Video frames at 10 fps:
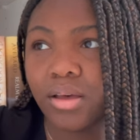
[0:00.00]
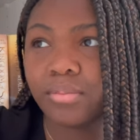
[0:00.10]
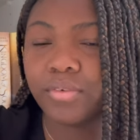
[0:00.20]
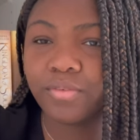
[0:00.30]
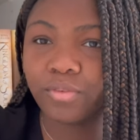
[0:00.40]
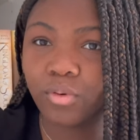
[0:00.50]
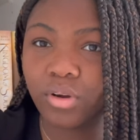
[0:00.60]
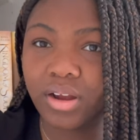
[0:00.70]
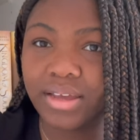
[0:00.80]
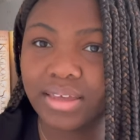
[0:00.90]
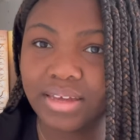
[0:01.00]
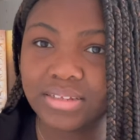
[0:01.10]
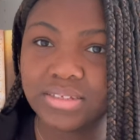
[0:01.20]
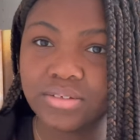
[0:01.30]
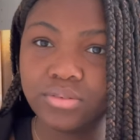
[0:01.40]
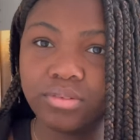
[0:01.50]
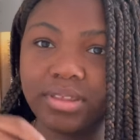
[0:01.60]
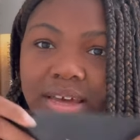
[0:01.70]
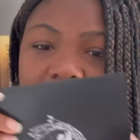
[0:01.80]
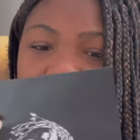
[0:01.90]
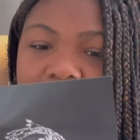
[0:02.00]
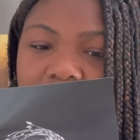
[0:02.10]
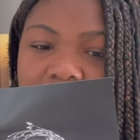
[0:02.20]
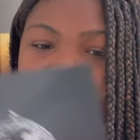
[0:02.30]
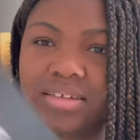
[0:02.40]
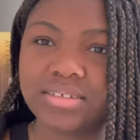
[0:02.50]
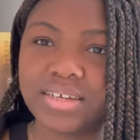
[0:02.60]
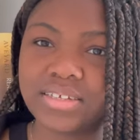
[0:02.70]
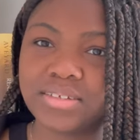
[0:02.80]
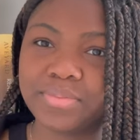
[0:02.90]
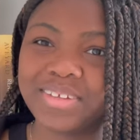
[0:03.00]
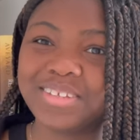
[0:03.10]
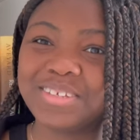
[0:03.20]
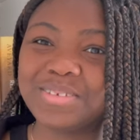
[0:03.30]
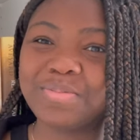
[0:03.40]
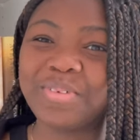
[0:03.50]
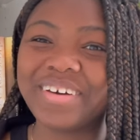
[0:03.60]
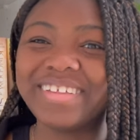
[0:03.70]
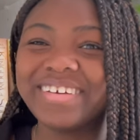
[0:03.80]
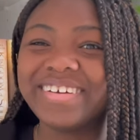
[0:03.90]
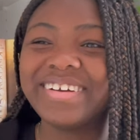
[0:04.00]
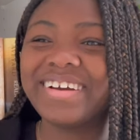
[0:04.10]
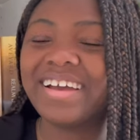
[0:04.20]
before I get to that, that is next month's spoiler.